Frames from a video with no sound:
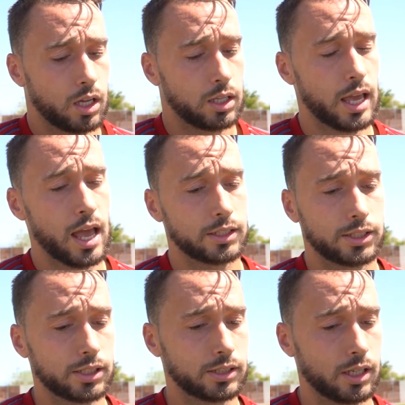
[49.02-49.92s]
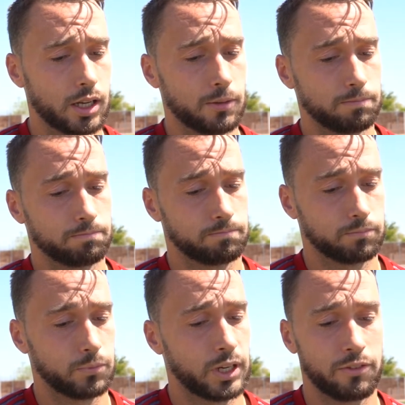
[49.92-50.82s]
Yeah, it's just um,
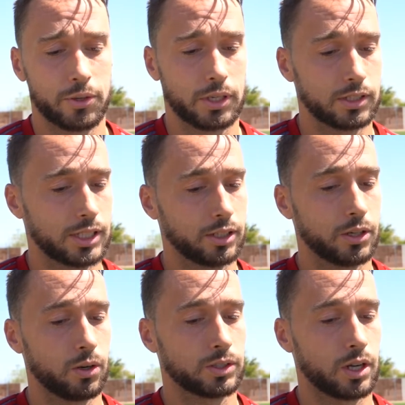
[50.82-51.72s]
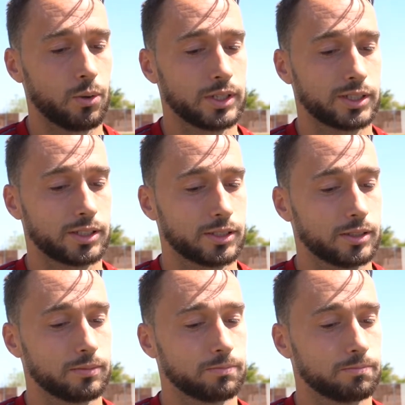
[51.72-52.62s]
whenever you concede a goal, it's always
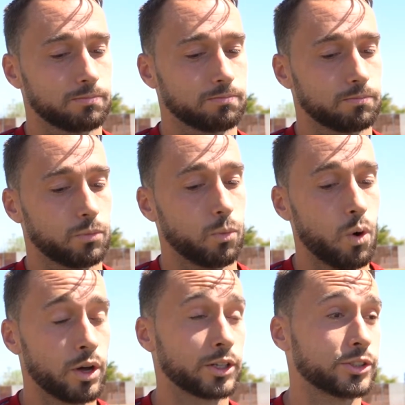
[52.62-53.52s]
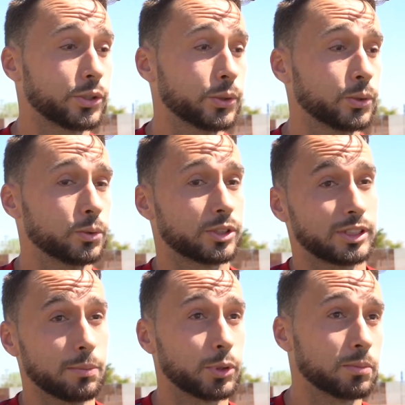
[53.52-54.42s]
one or two
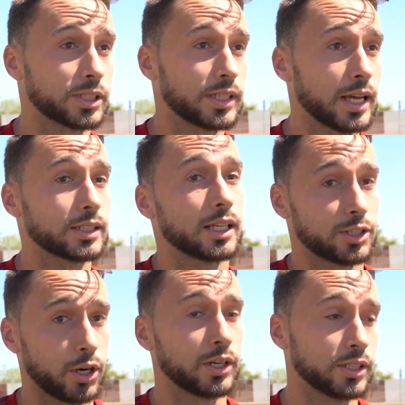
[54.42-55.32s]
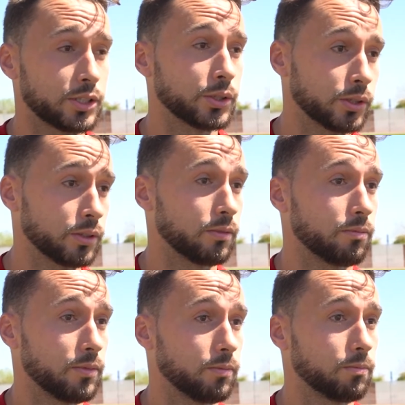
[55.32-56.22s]
simple mistakes that turn into
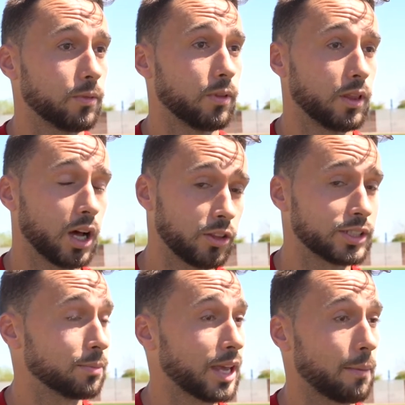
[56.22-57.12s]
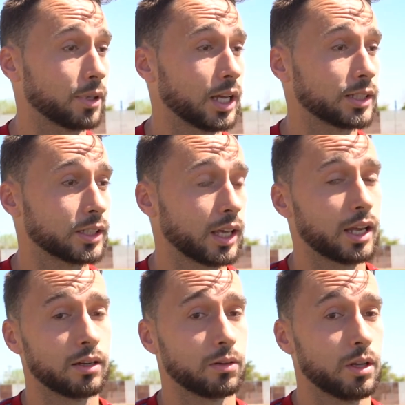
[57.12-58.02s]
the other team capitalizing
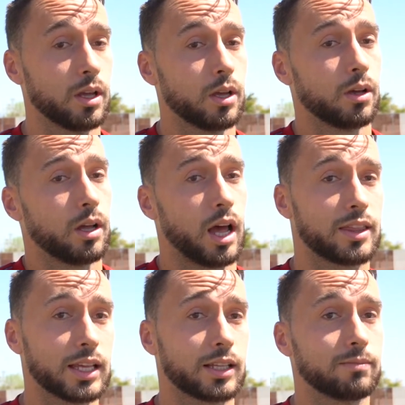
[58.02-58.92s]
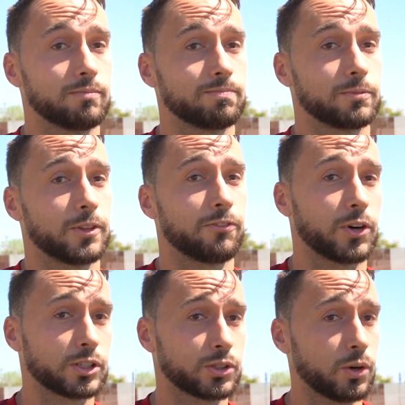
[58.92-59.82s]
and I think the
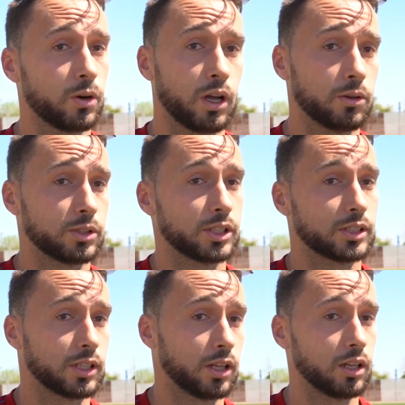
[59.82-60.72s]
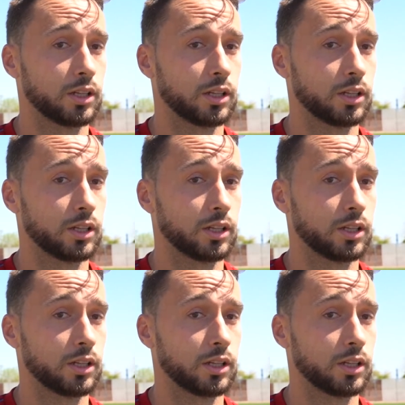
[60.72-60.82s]
first goal it was just a, a,